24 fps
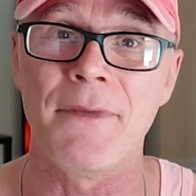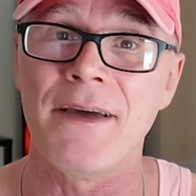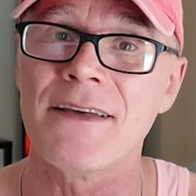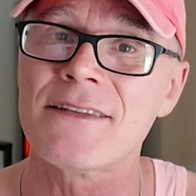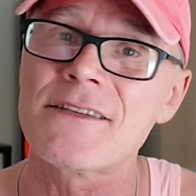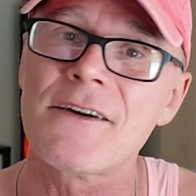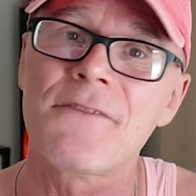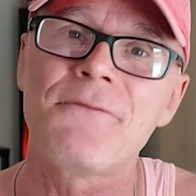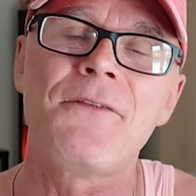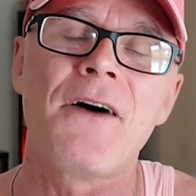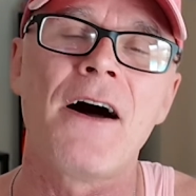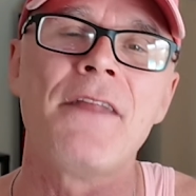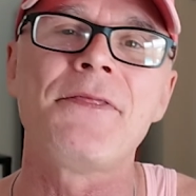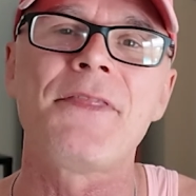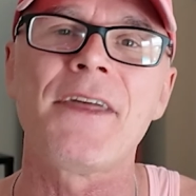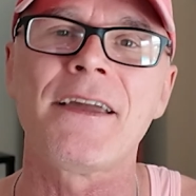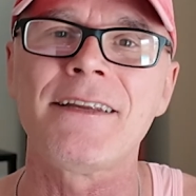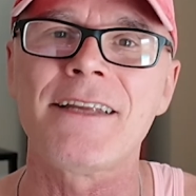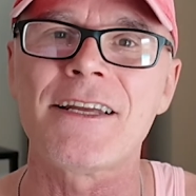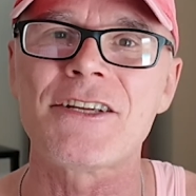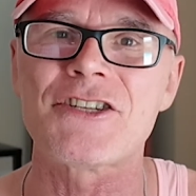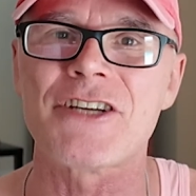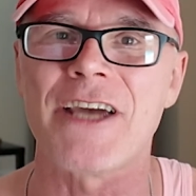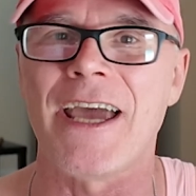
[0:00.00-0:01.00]
It's a fun
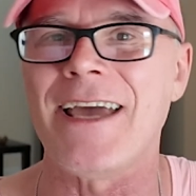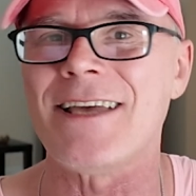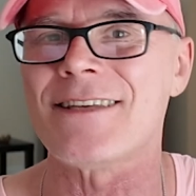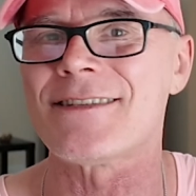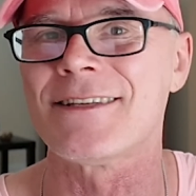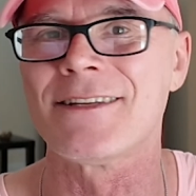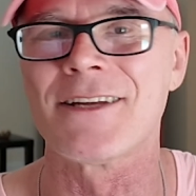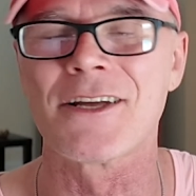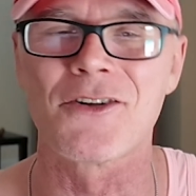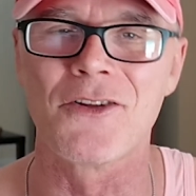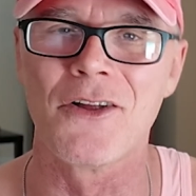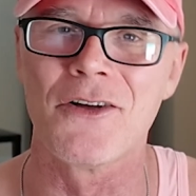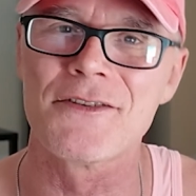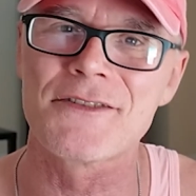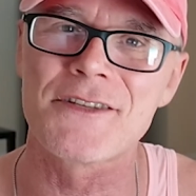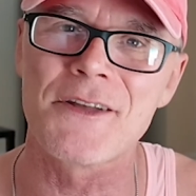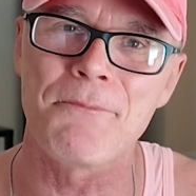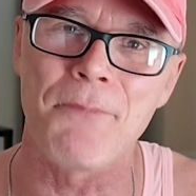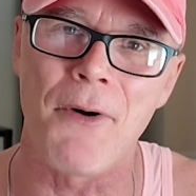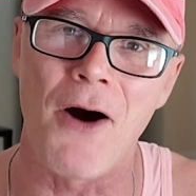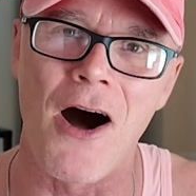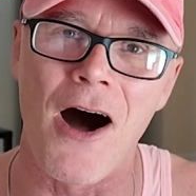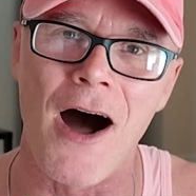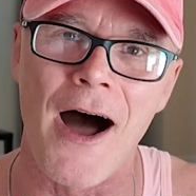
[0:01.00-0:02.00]
thing to chase and to close
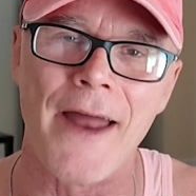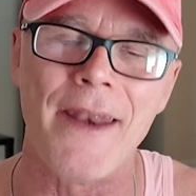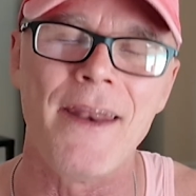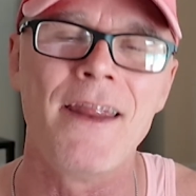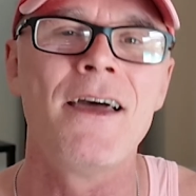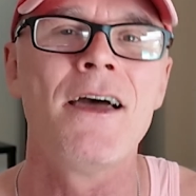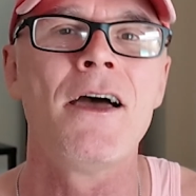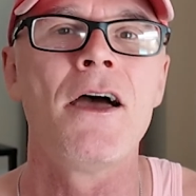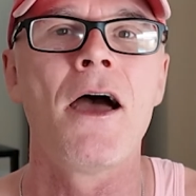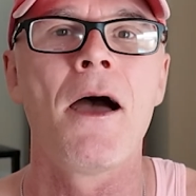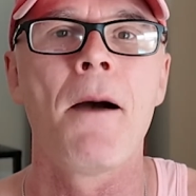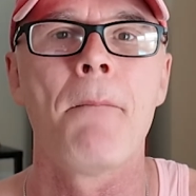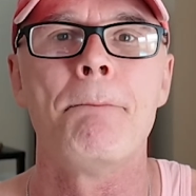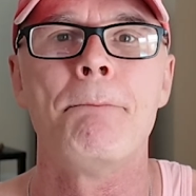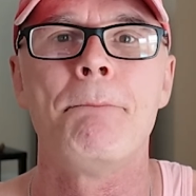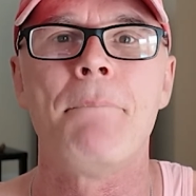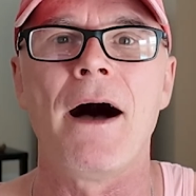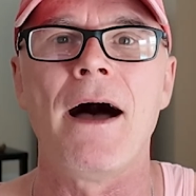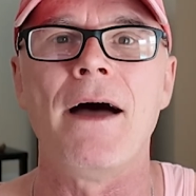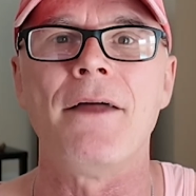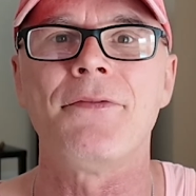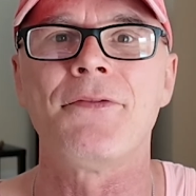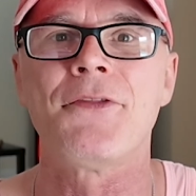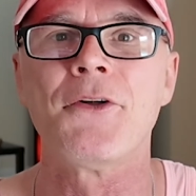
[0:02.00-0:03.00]
the pot,
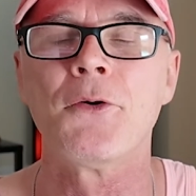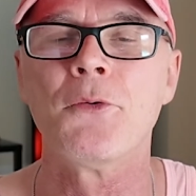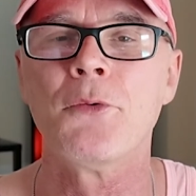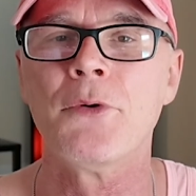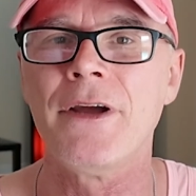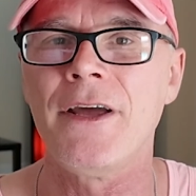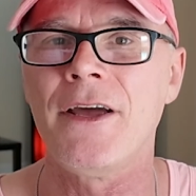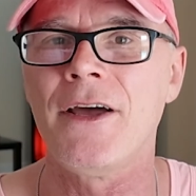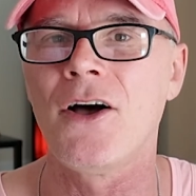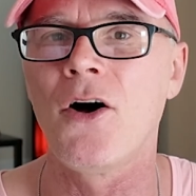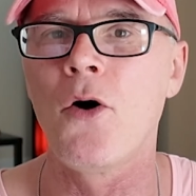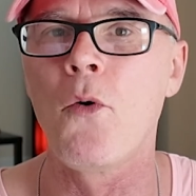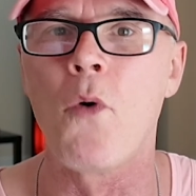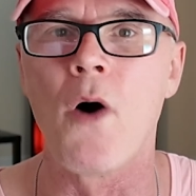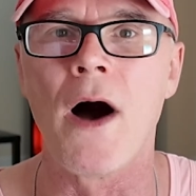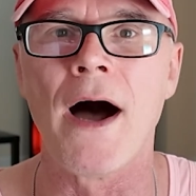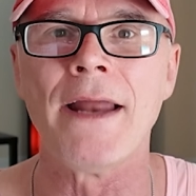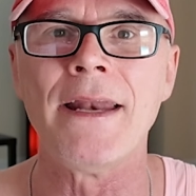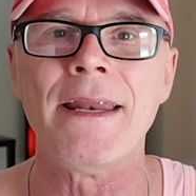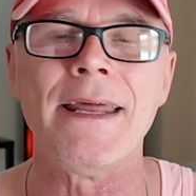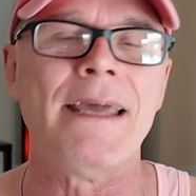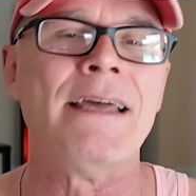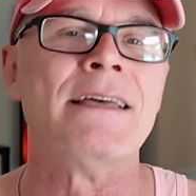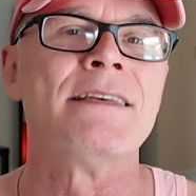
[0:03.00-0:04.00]
but the real
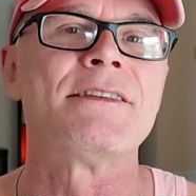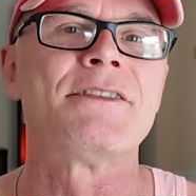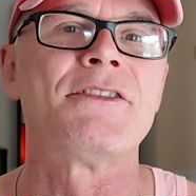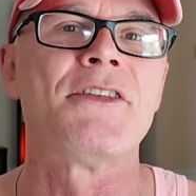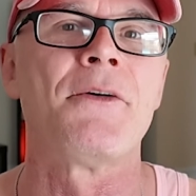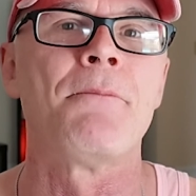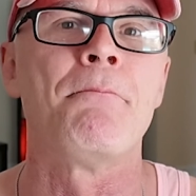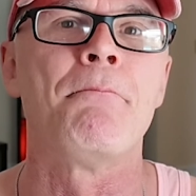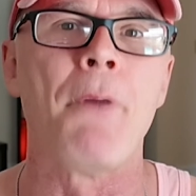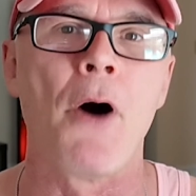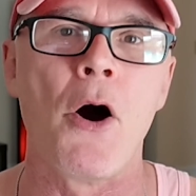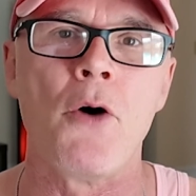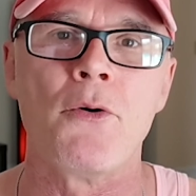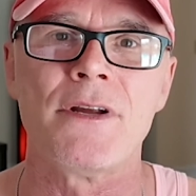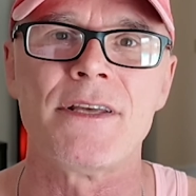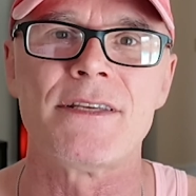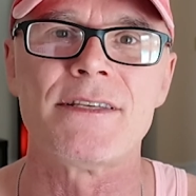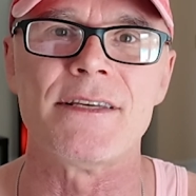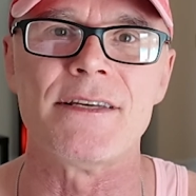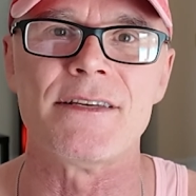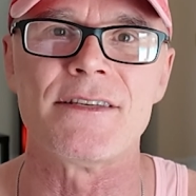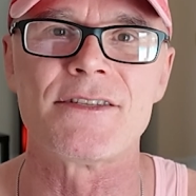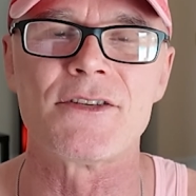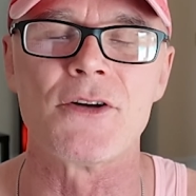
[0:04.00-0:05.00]
one is the
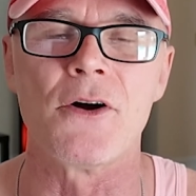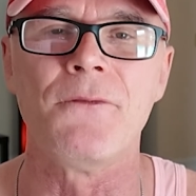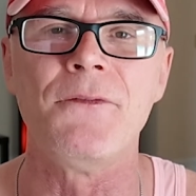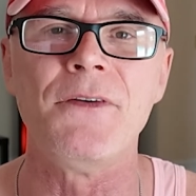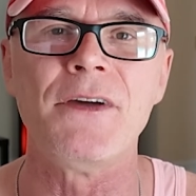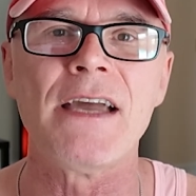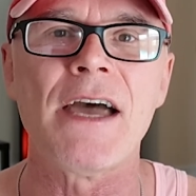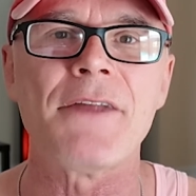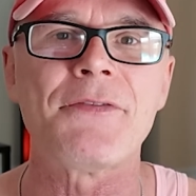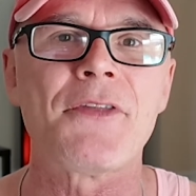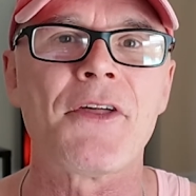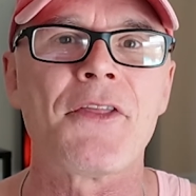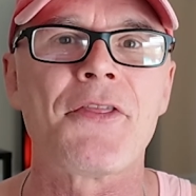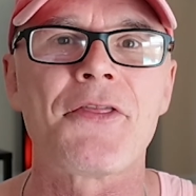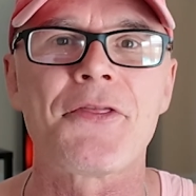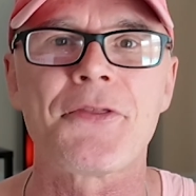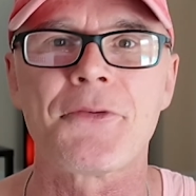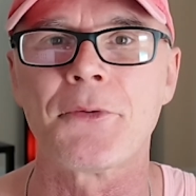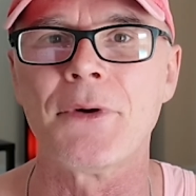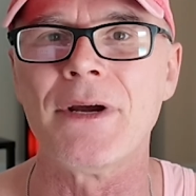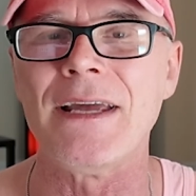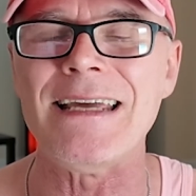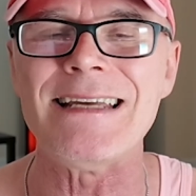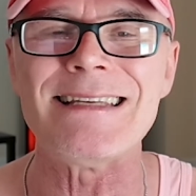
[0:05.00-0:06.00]
bonuses. So if you get the
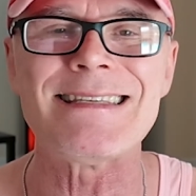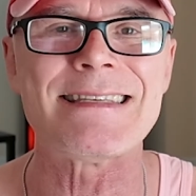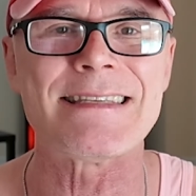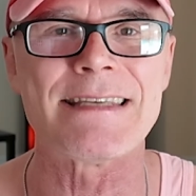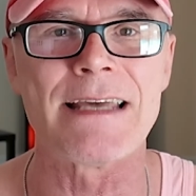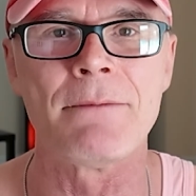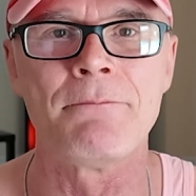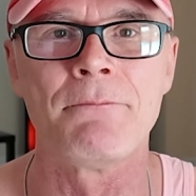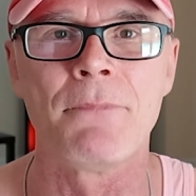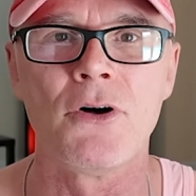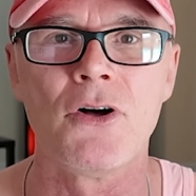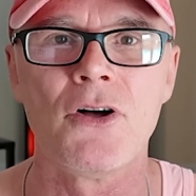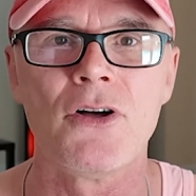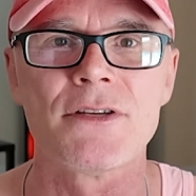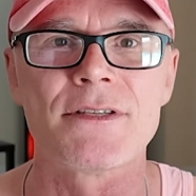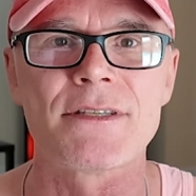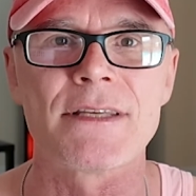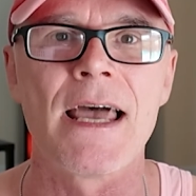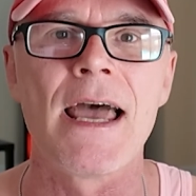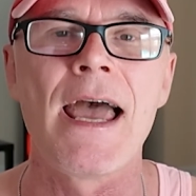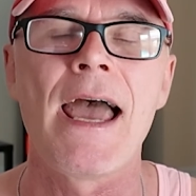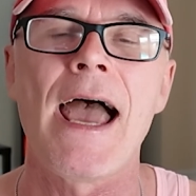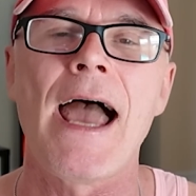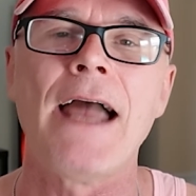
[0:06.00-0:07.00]
3
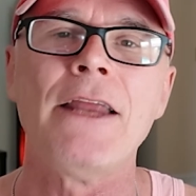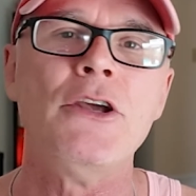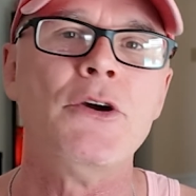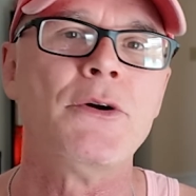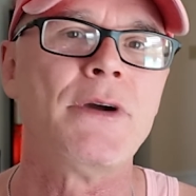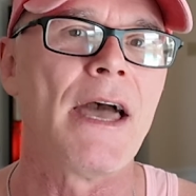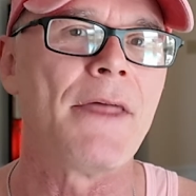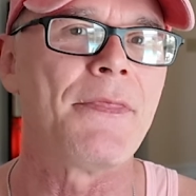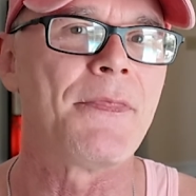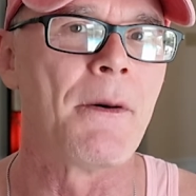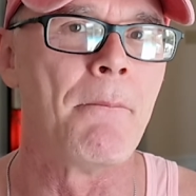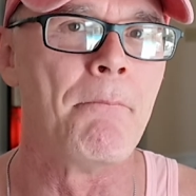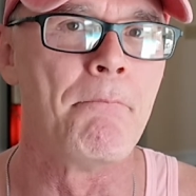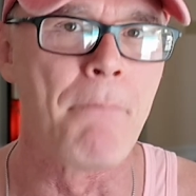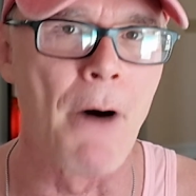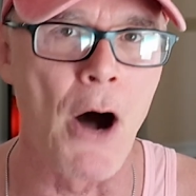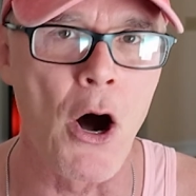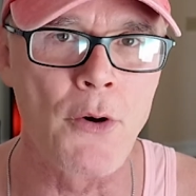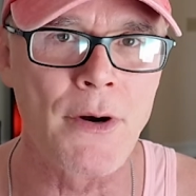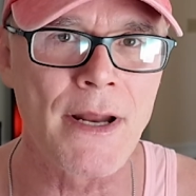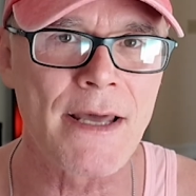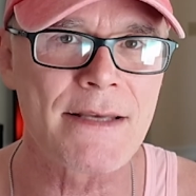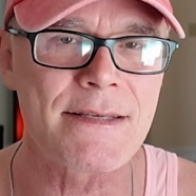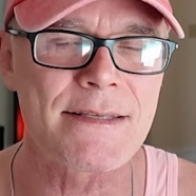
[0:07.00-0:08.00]
symbols and you get the
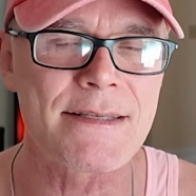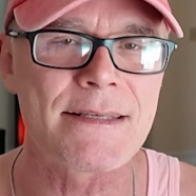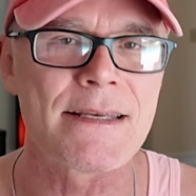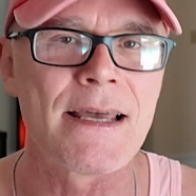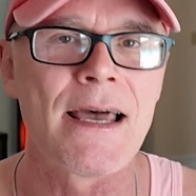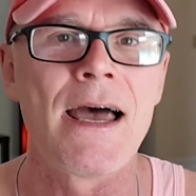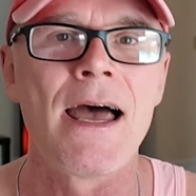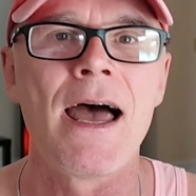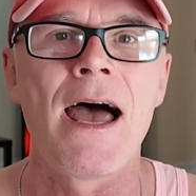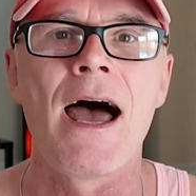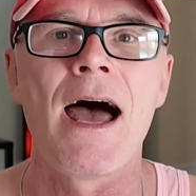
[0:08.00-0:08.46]
bonus,